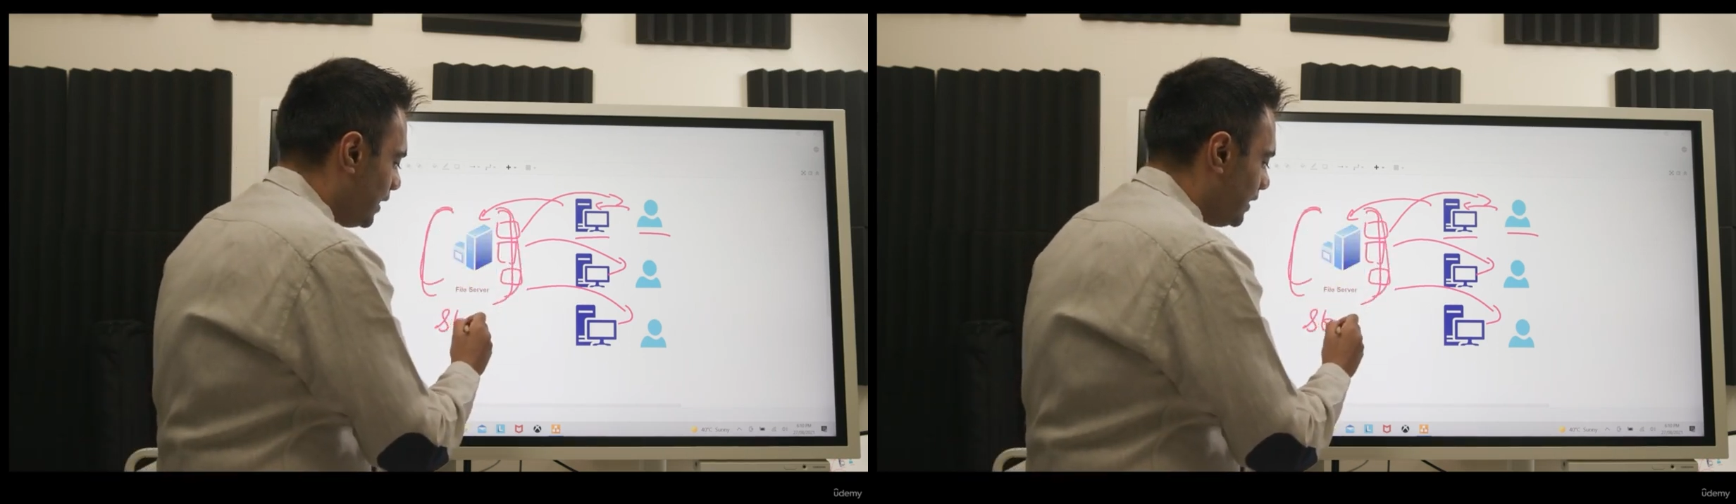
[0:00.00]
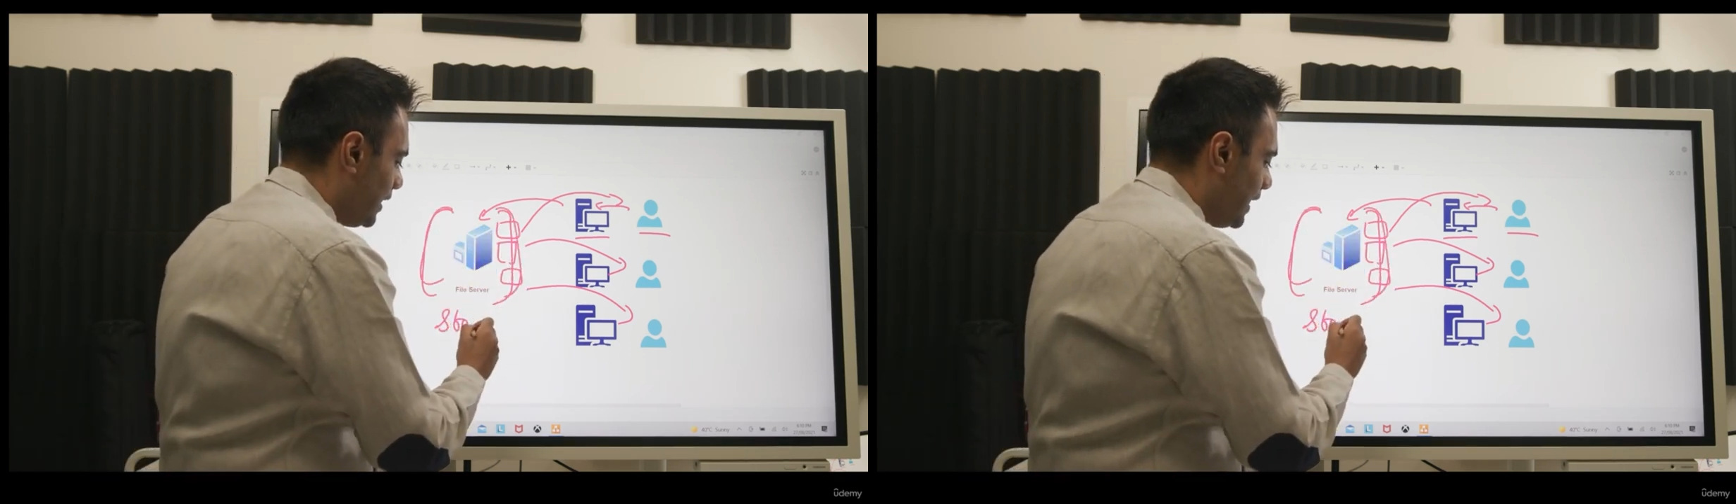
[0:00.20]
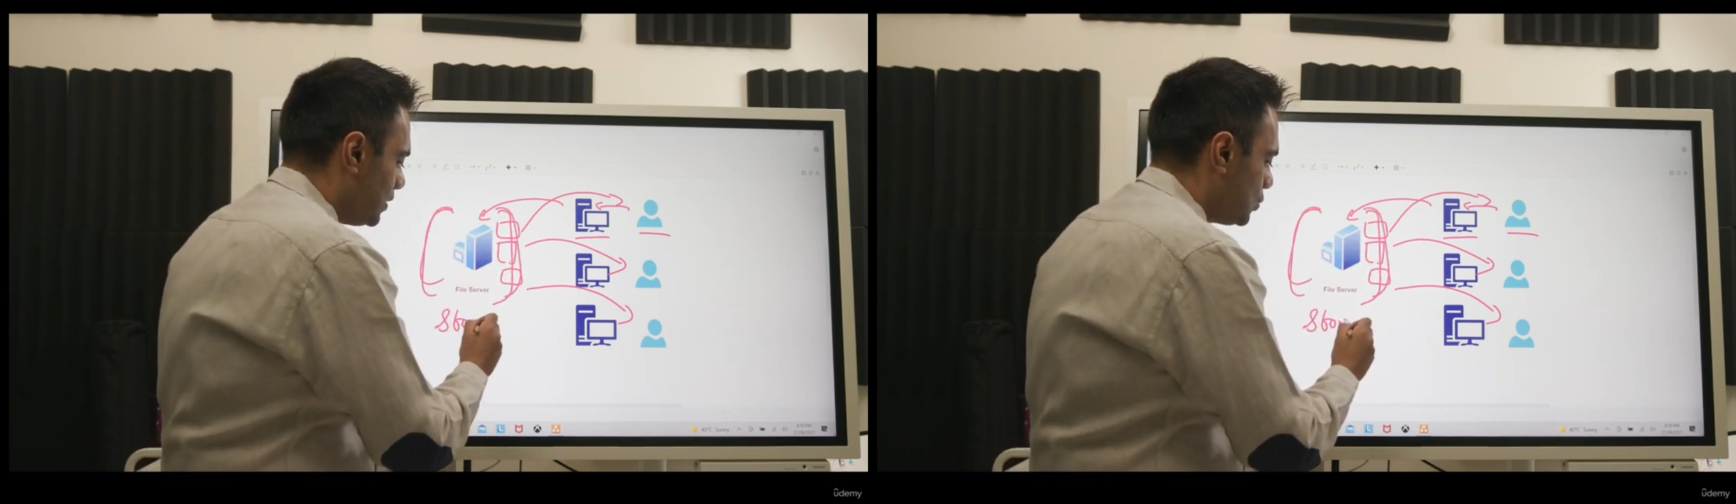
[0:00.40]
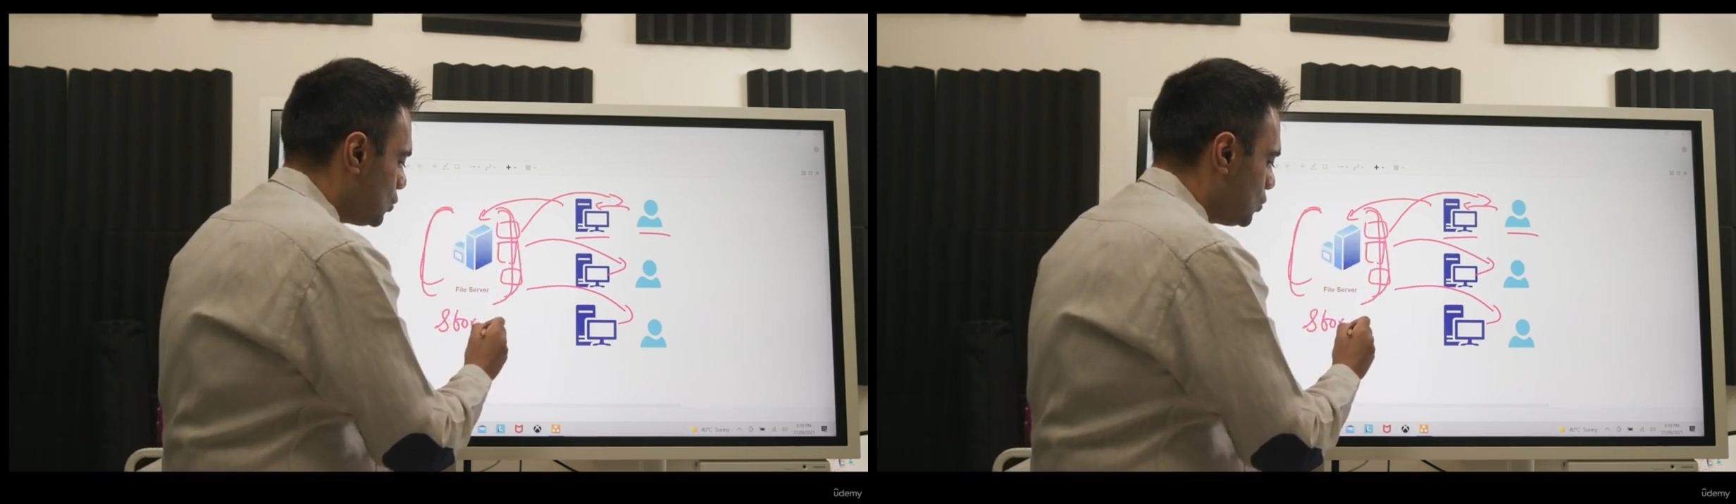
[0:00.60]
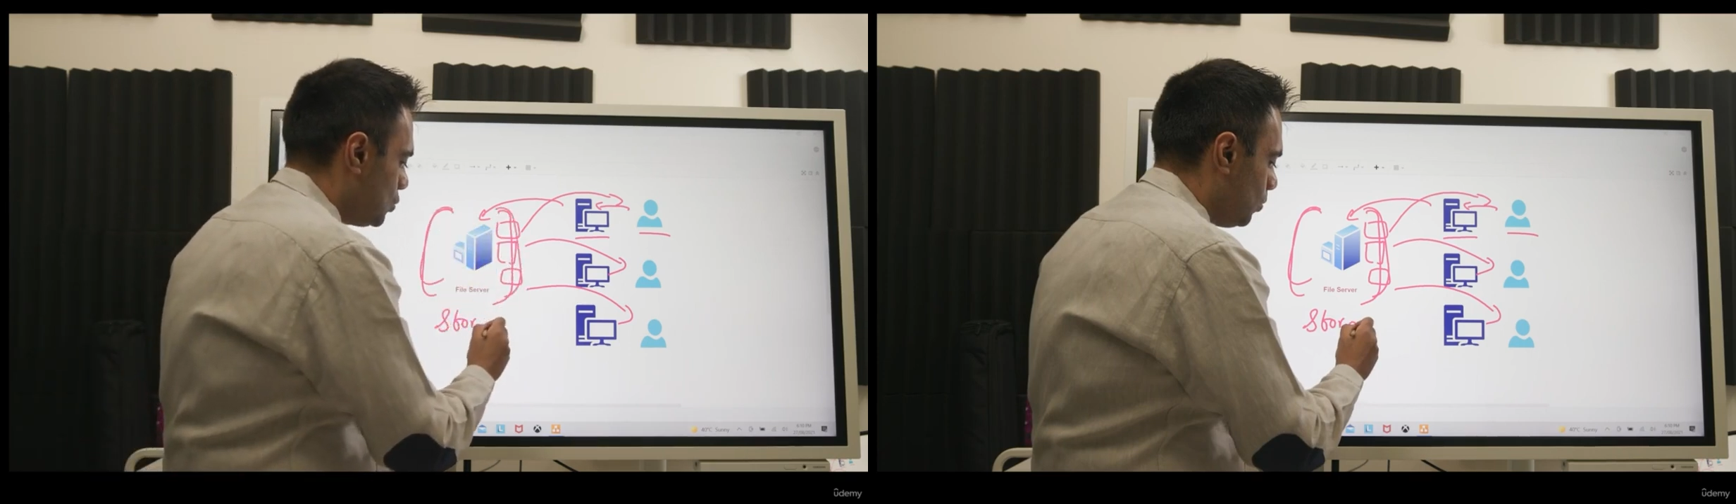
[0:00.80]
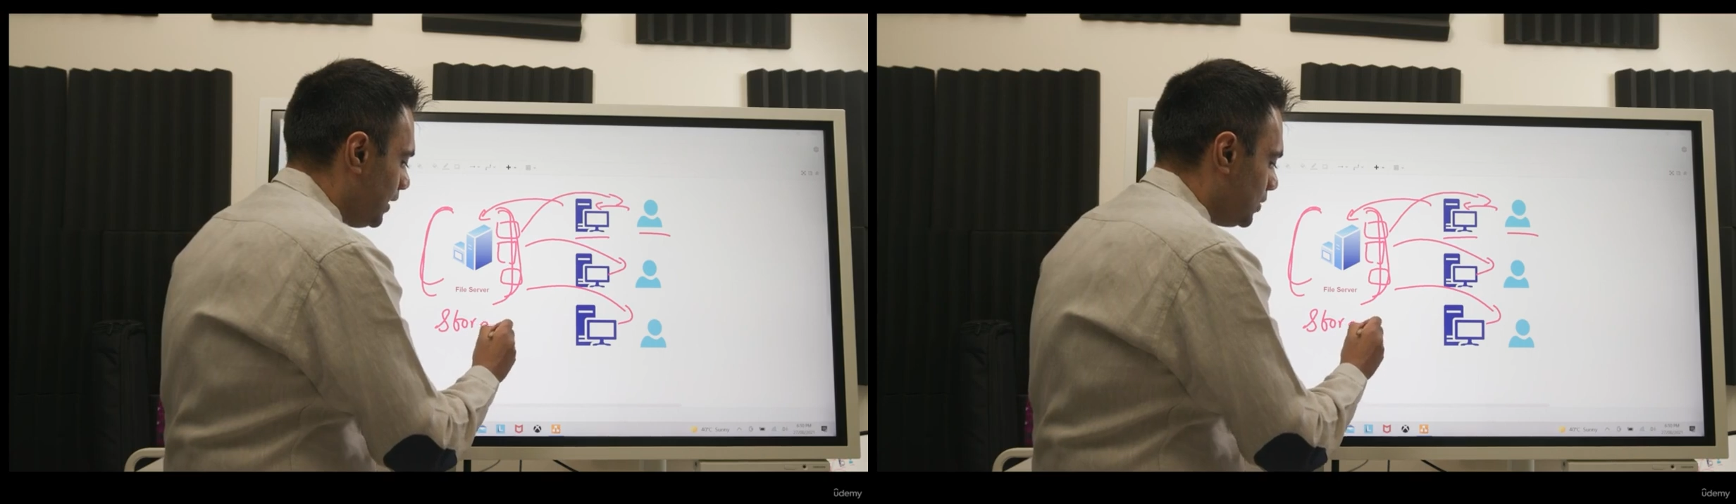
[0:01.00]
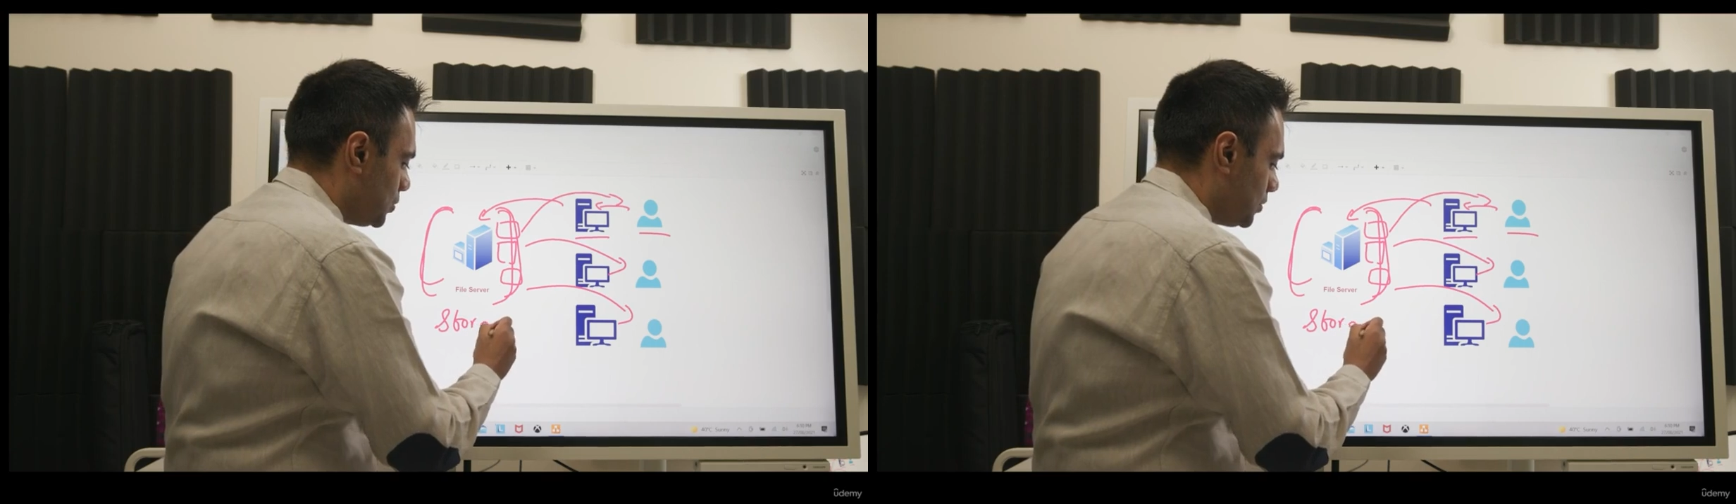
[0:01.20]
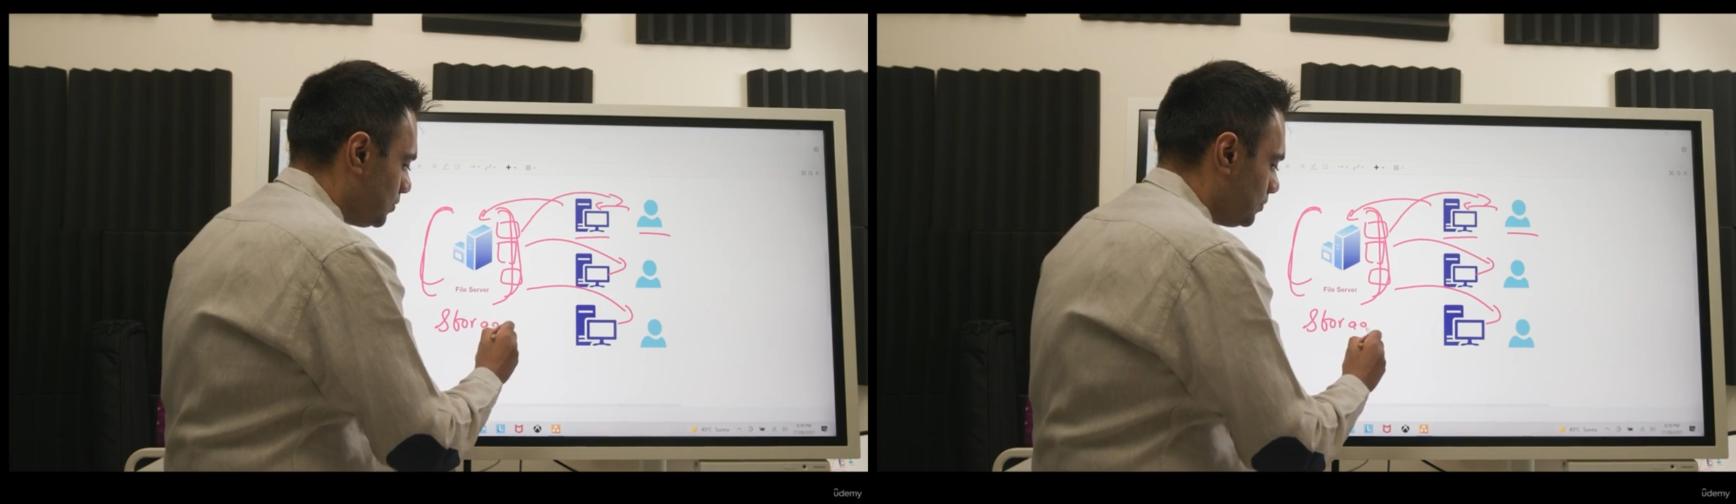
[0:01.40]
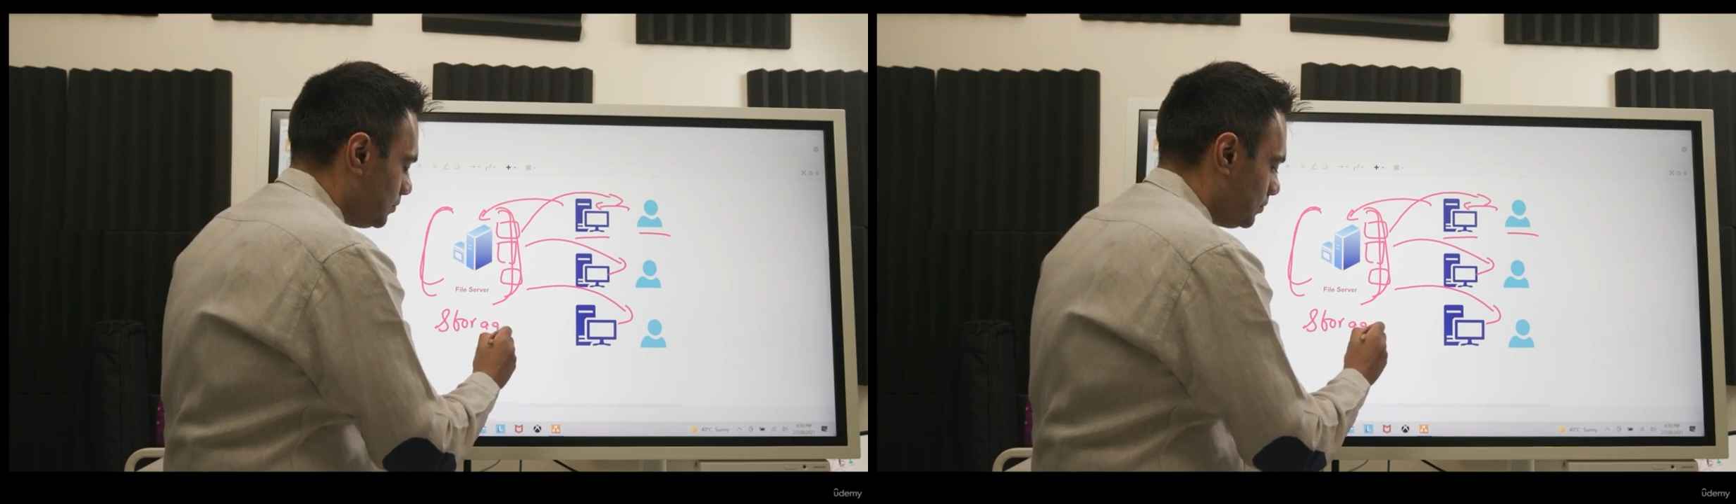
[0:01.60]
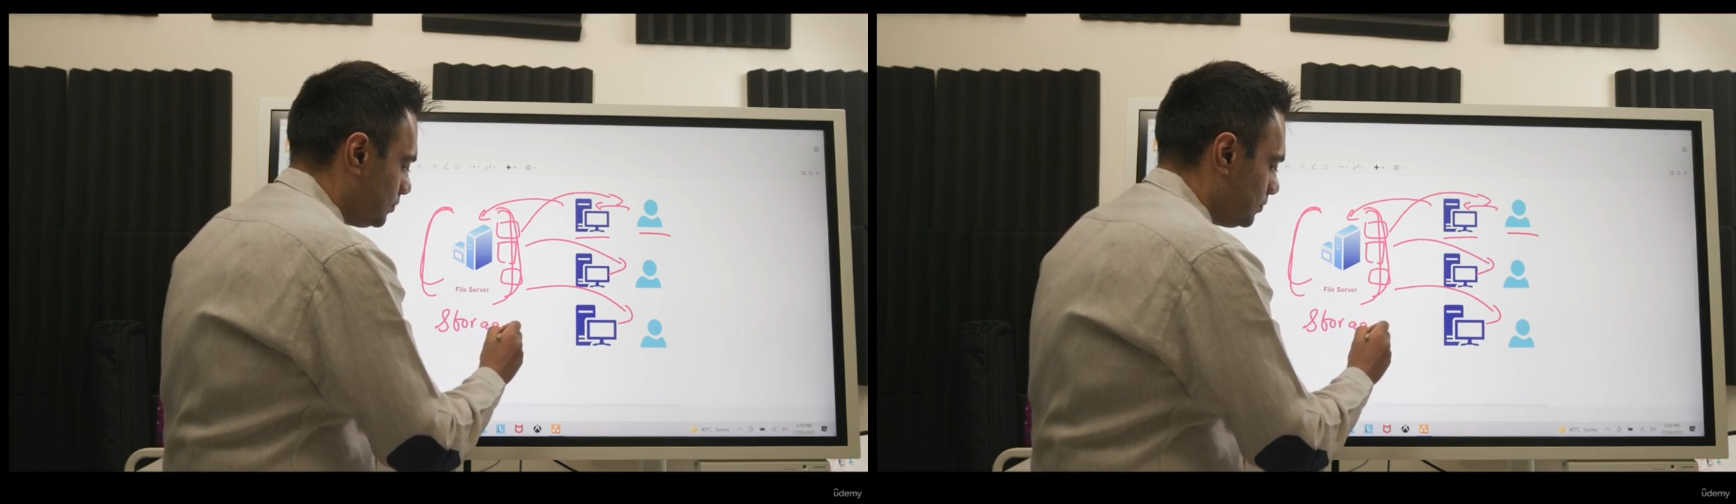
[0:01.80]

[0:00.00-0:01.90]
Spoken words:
underlying storage.